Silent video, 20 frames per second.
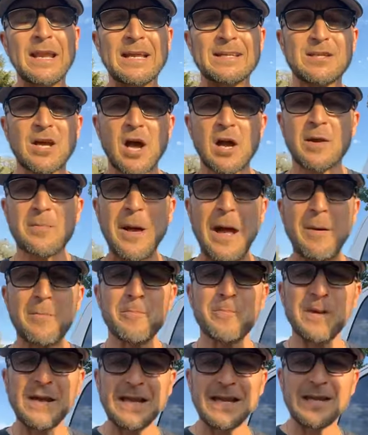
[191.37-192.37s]
Right, I talk
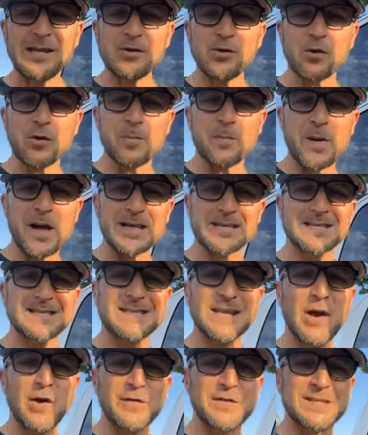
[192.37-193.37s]
about being your best
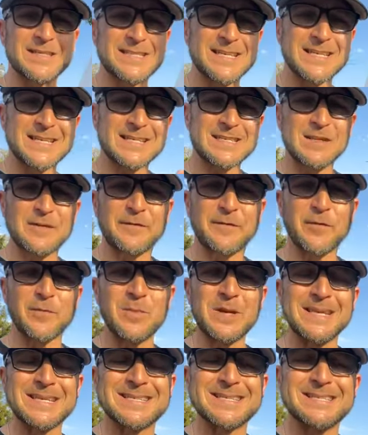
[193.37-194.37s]
self, 60
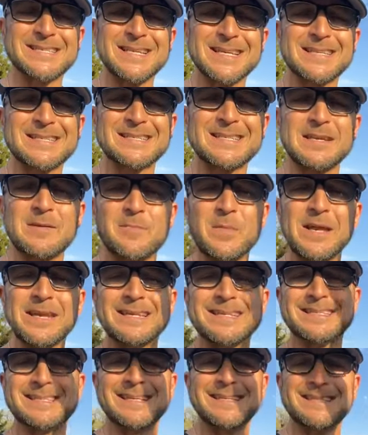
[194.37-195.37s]
for me, 60
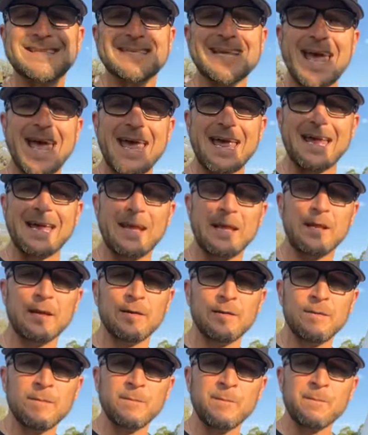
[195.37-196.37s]
minutes a
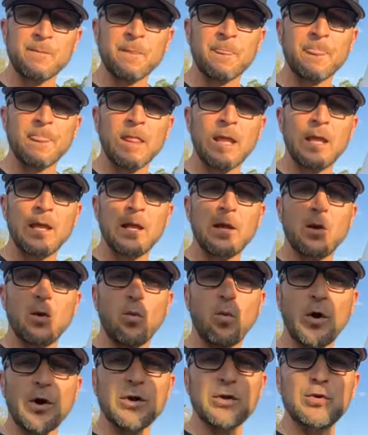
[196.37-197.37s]
day
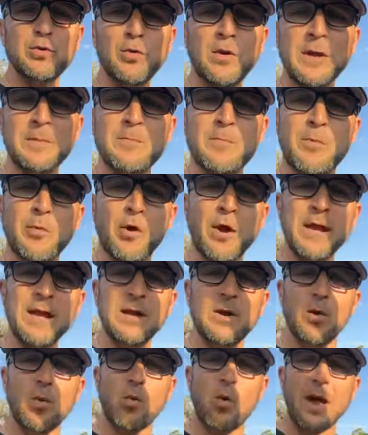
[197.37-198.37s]
where you can
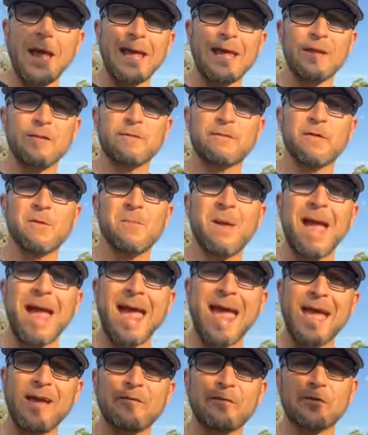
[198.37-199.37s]
break away from
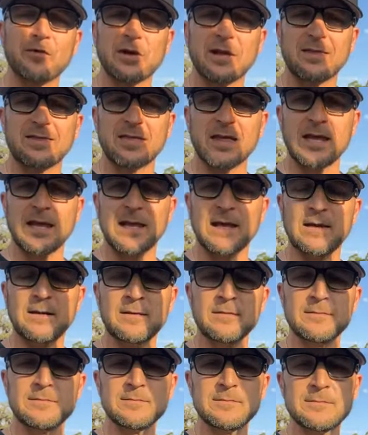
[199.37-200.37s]

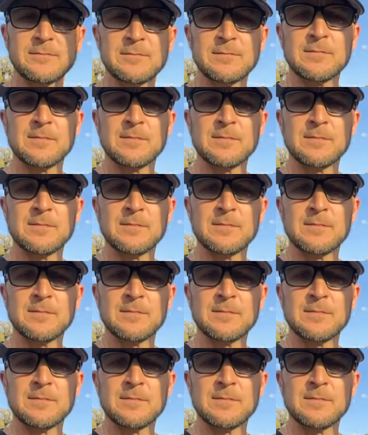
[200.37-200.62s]
everything